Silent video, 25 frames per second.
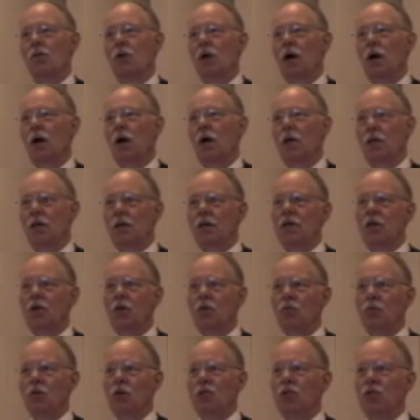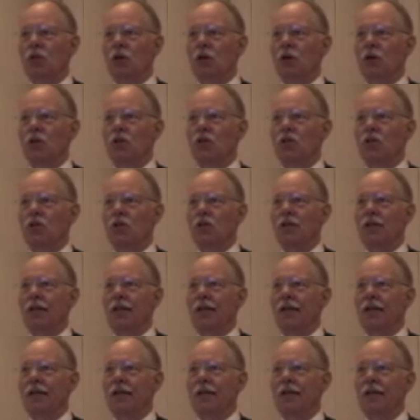uh, clinical research
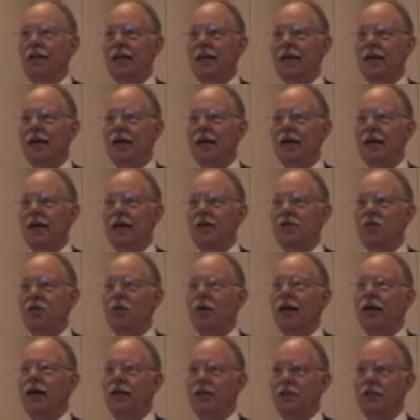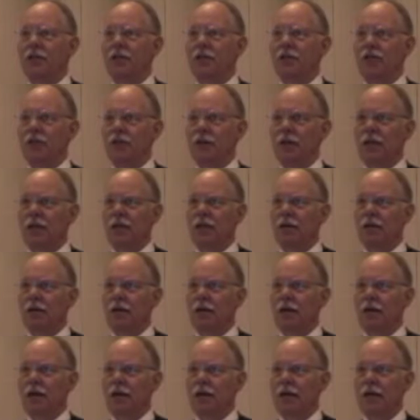in the uh, 20th century.
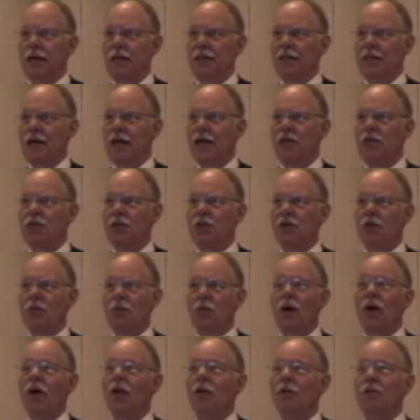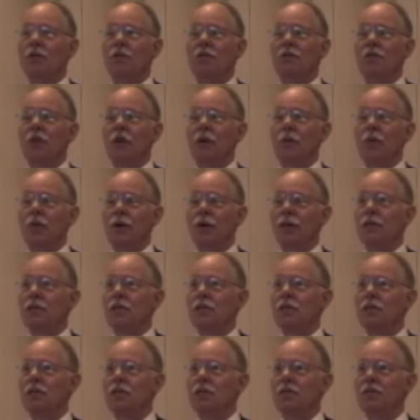It's actually a relatively
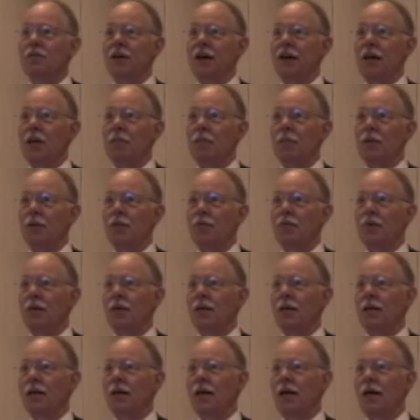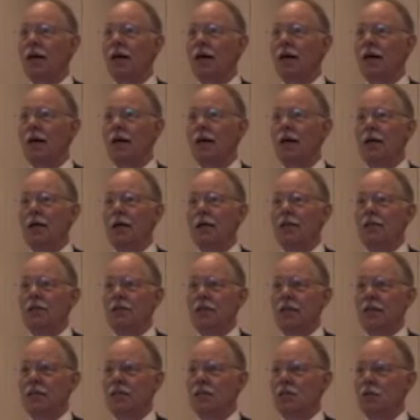recent development, really uh,
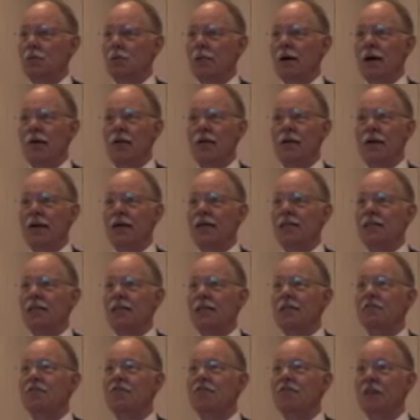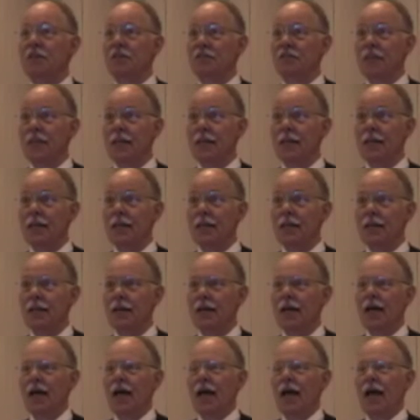since about 1950,
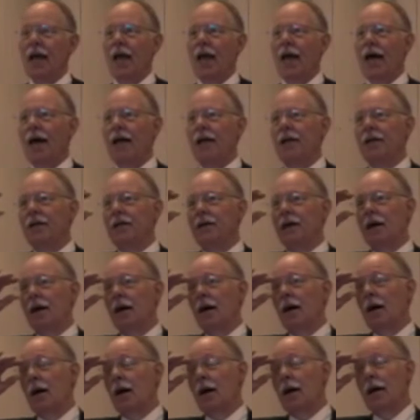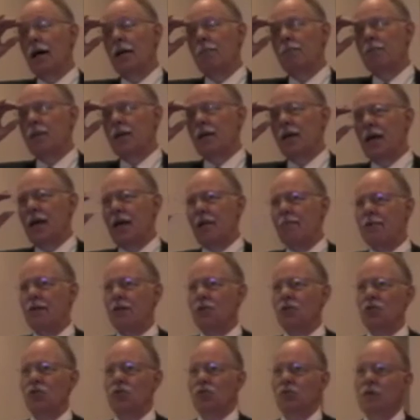and uh, it became
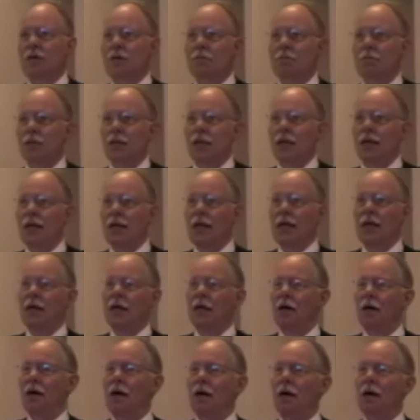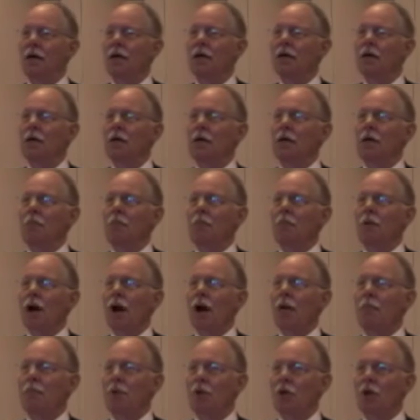extremely uh,
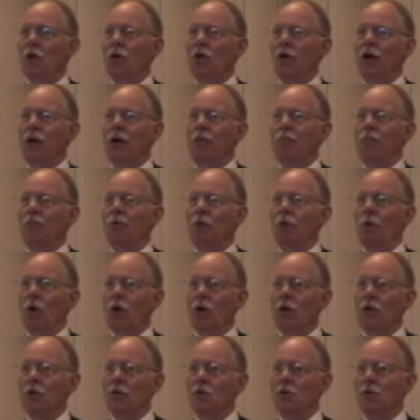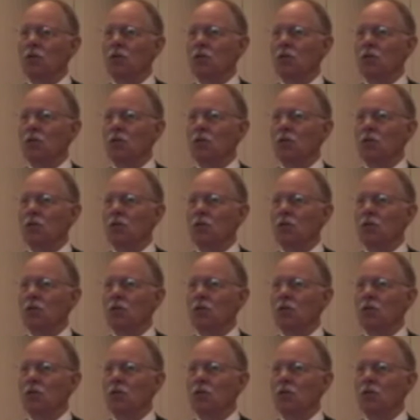popular and important